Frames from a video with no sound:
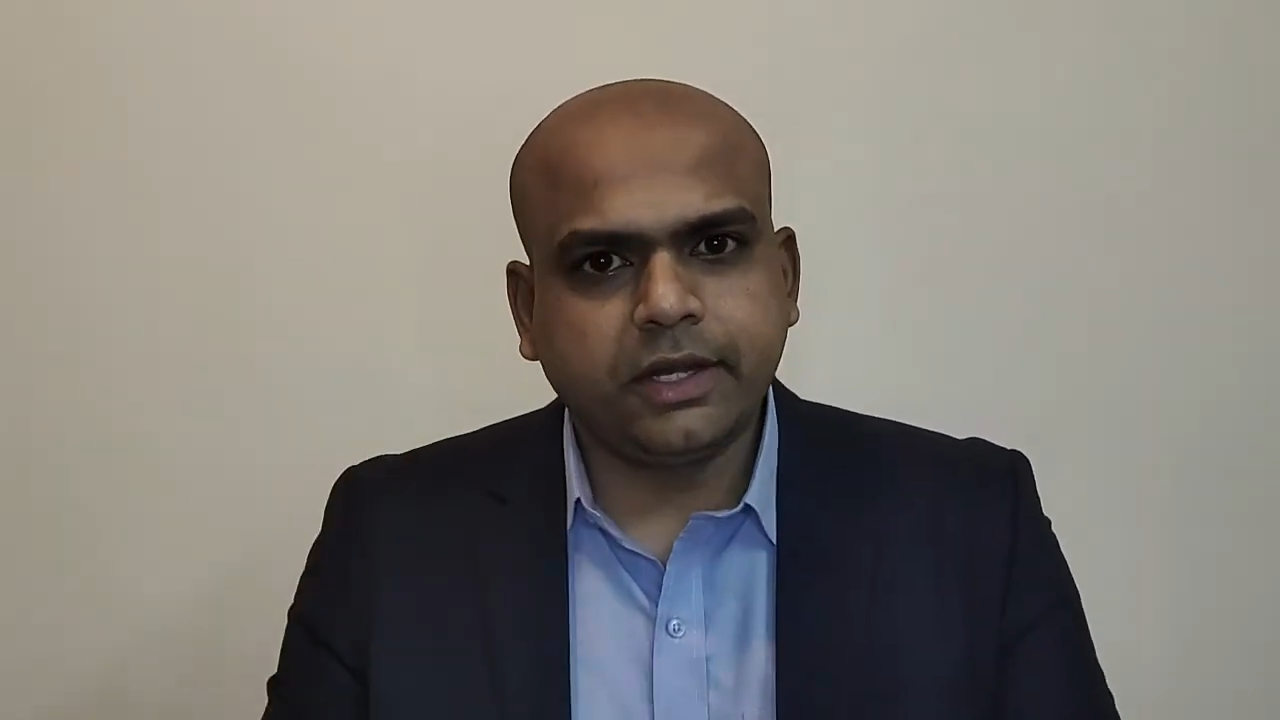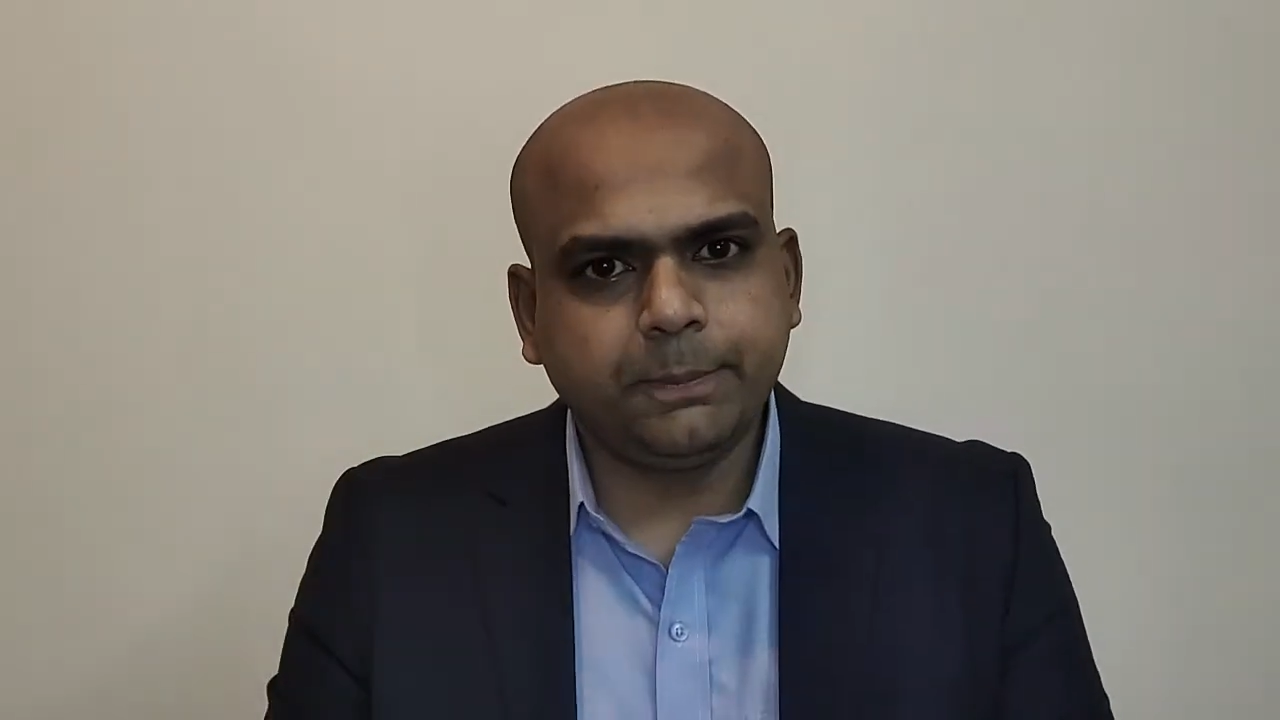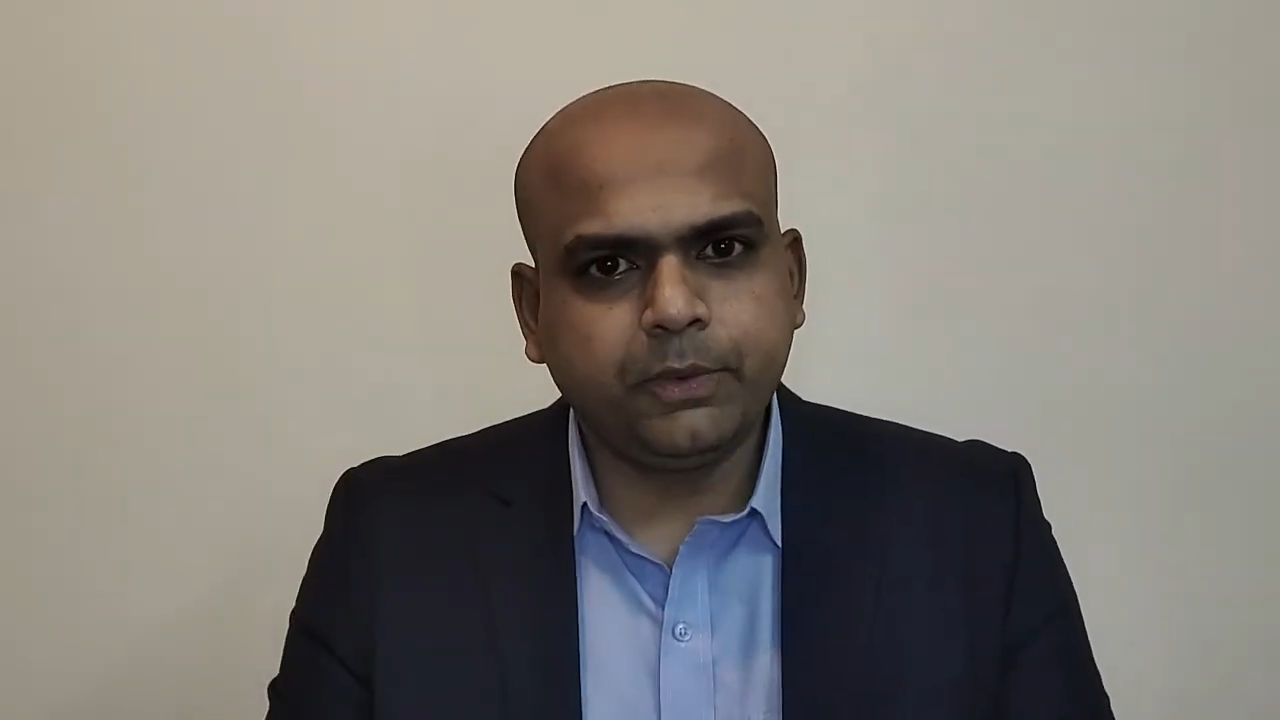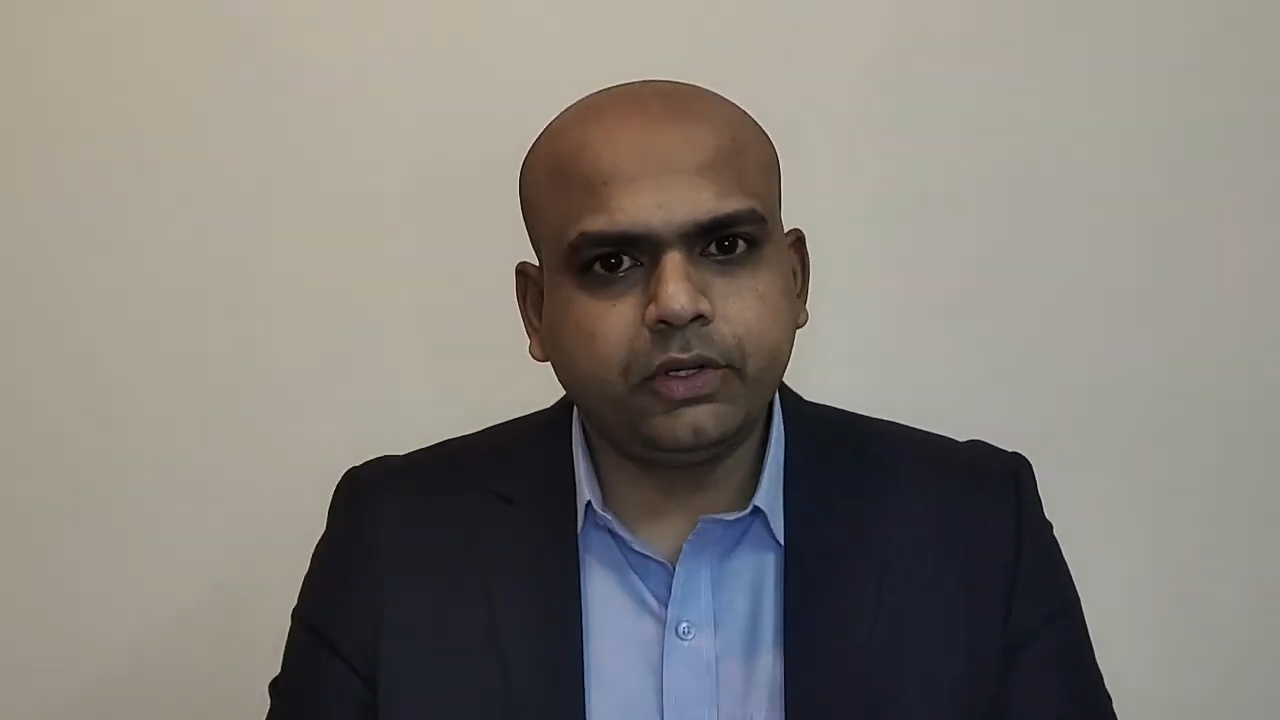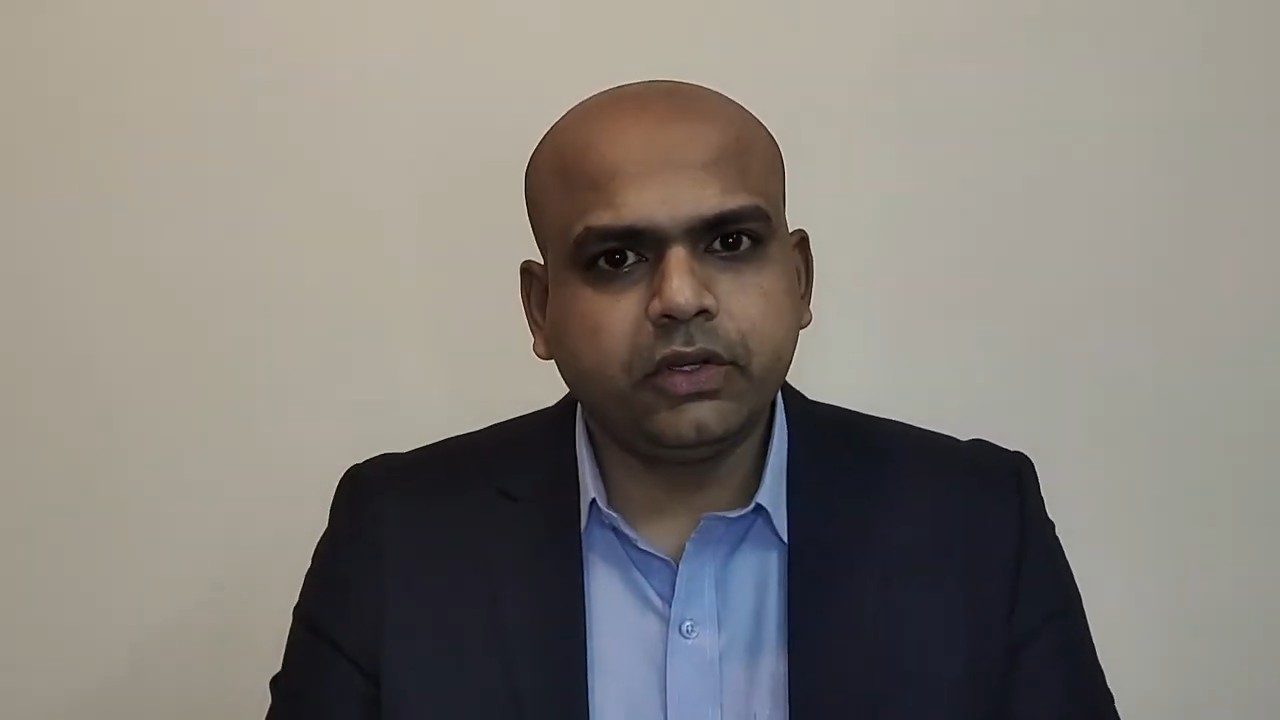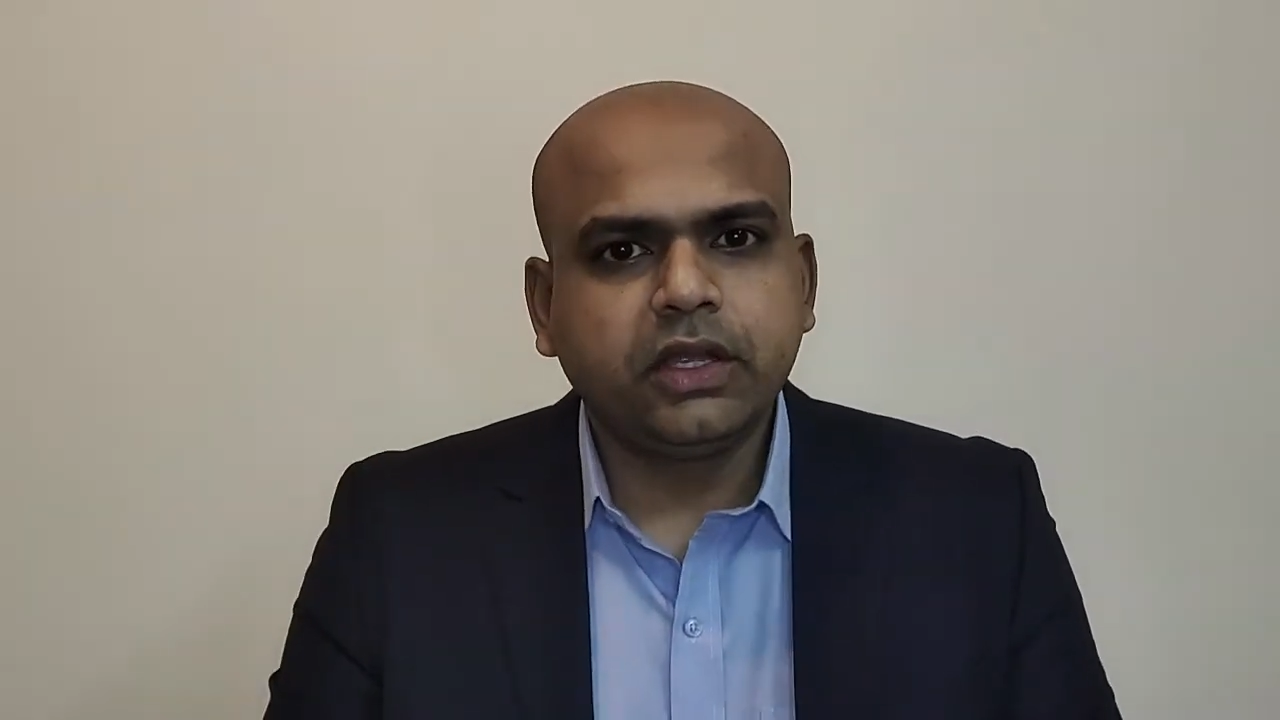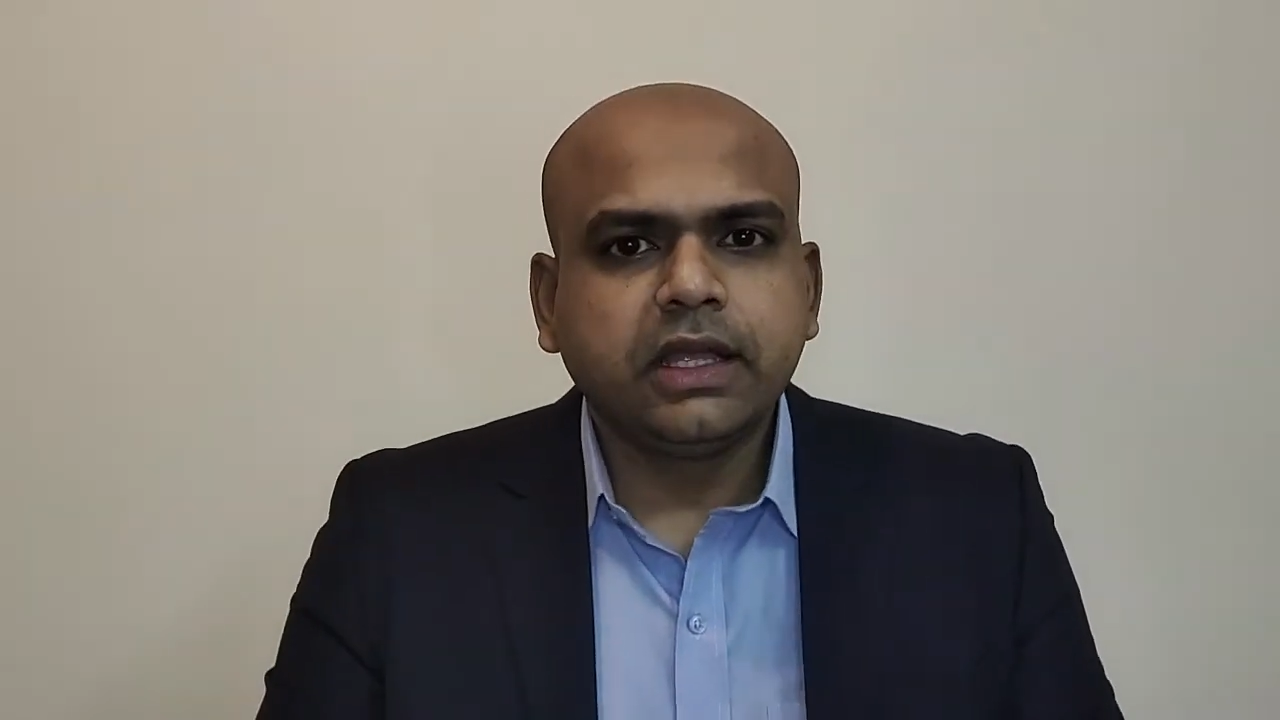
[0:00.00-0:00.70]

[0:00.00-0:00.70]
report,